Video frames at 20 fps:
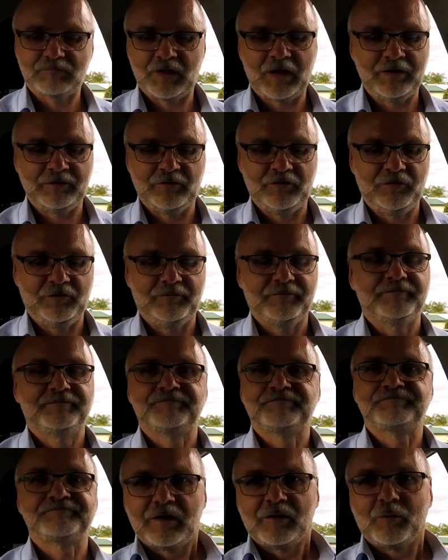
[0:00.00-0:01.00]
I don't know.
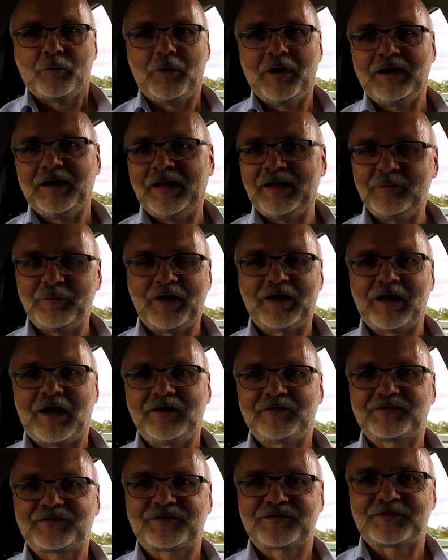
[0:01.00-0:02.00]
Well, anyway,
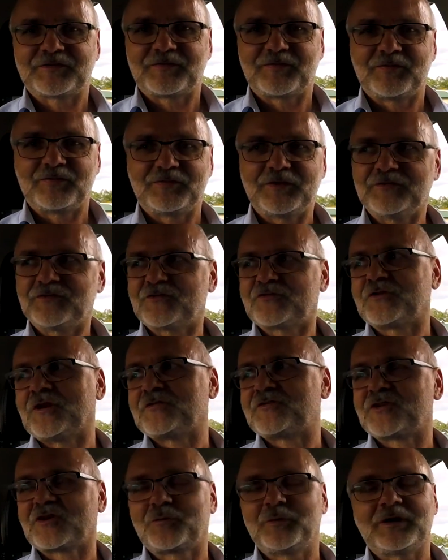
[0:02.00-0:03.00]
guys, this is
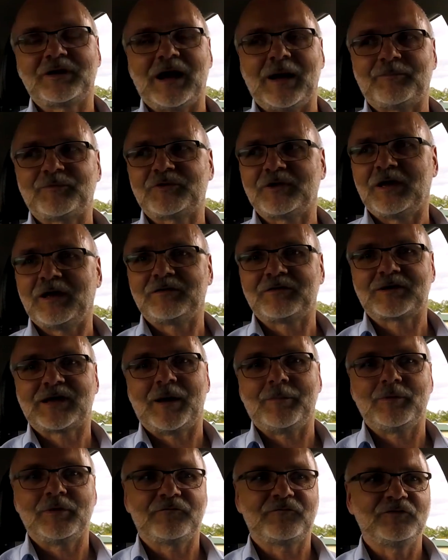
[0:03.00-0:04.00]
just a quick update, a
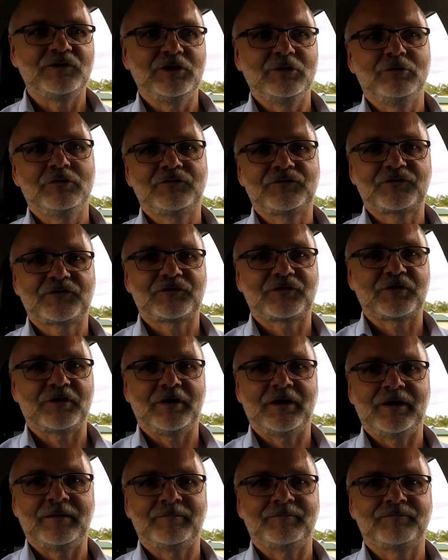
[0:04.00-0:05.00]
couple of news.
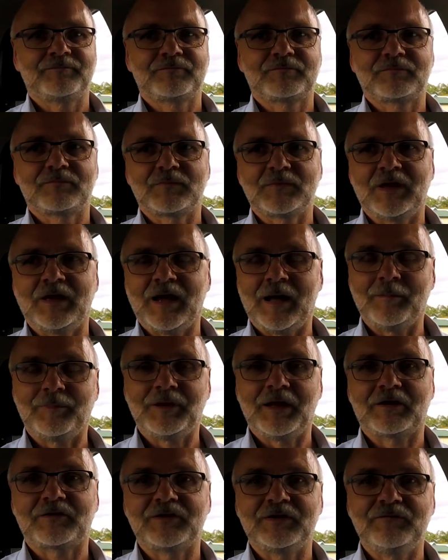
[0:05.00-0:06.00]

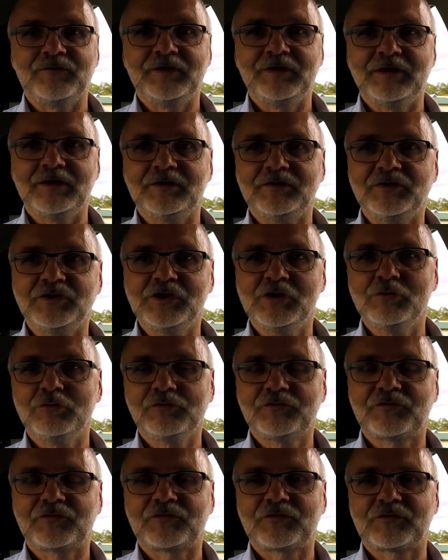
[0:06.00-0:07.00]
Unplugged TV
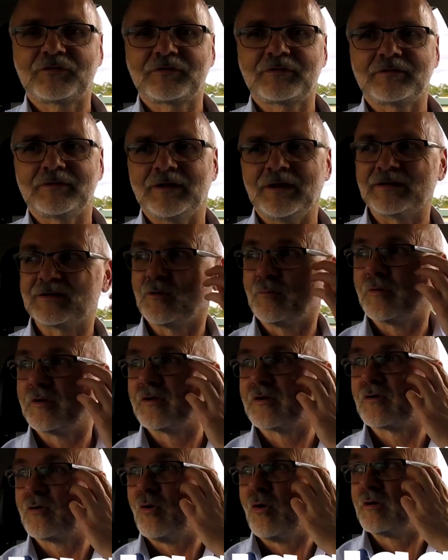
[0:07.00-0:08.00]
news. I don't want
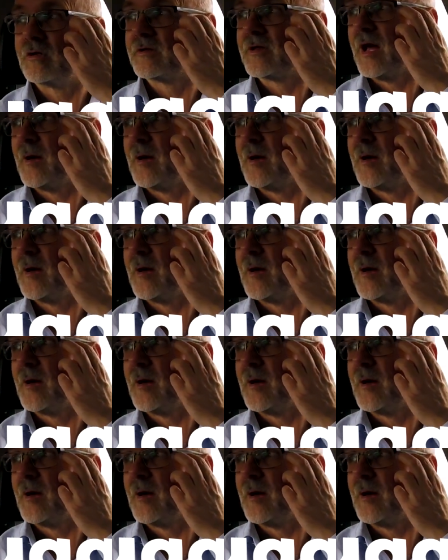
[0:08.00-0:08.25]
to call it